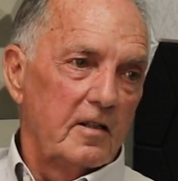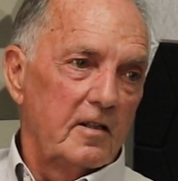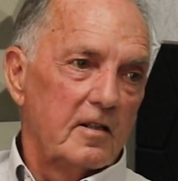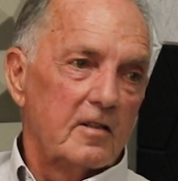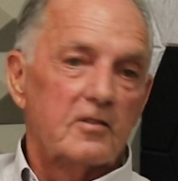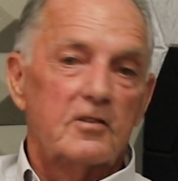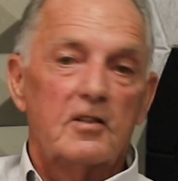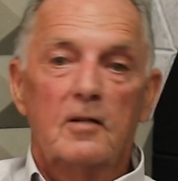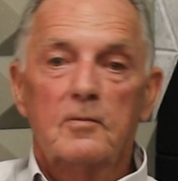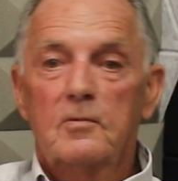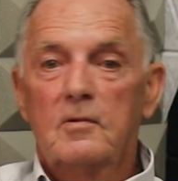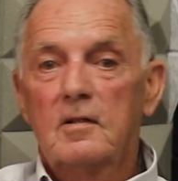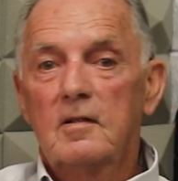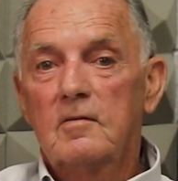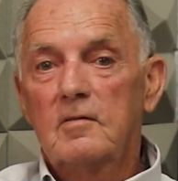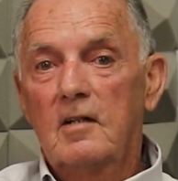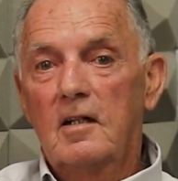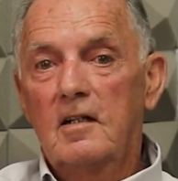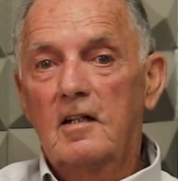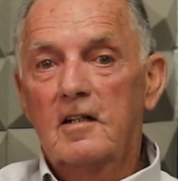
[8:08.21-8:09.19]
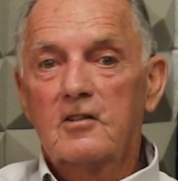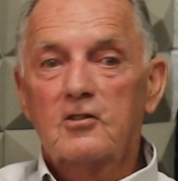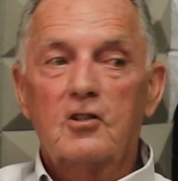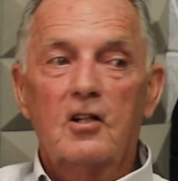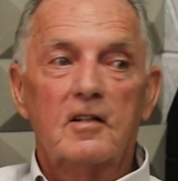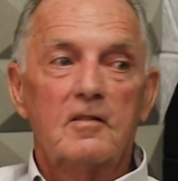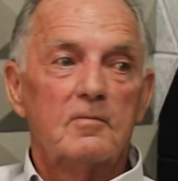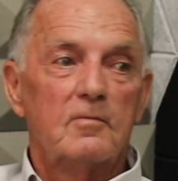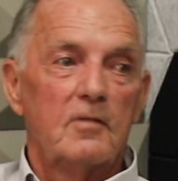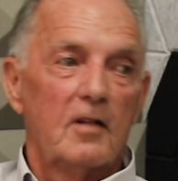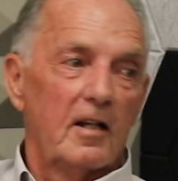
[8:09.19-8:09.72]
like I
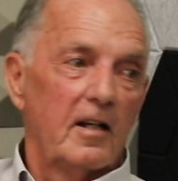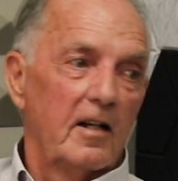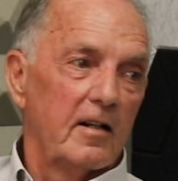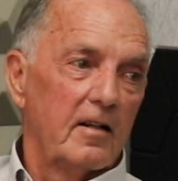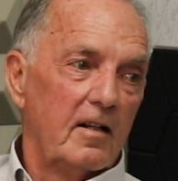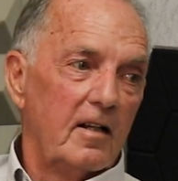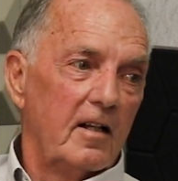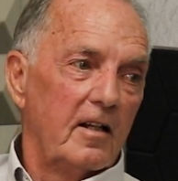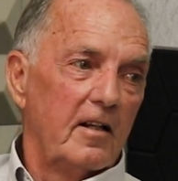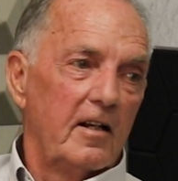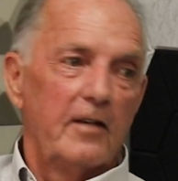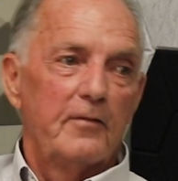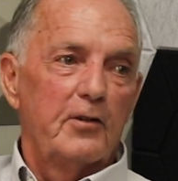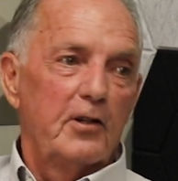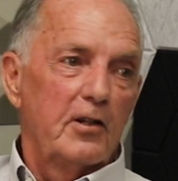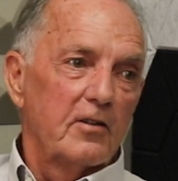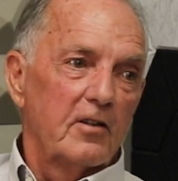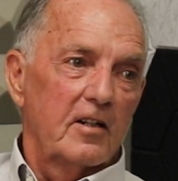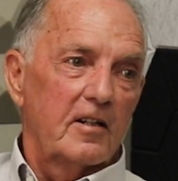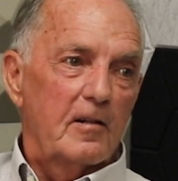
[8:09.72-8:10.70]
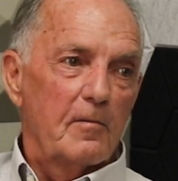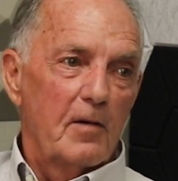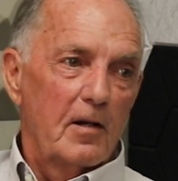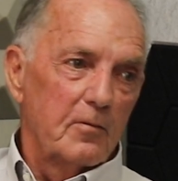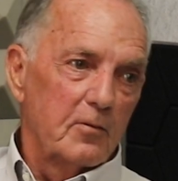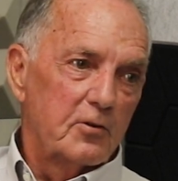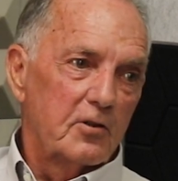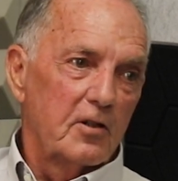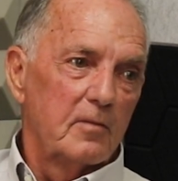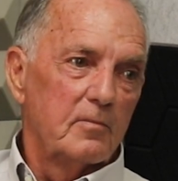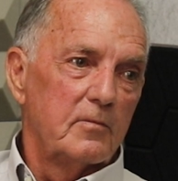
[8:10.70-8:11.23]
said, every year they come out
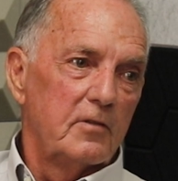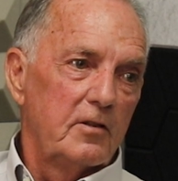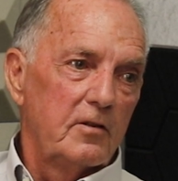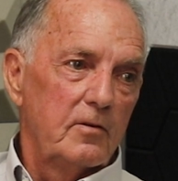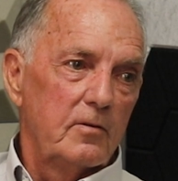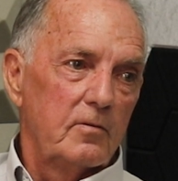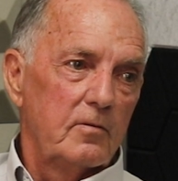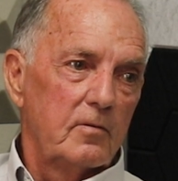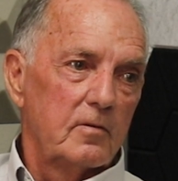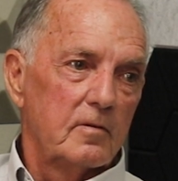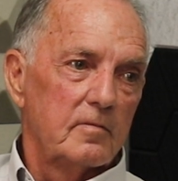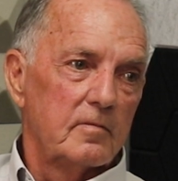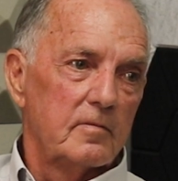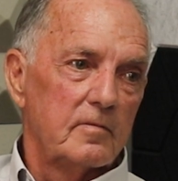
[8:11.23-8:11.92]
with something new.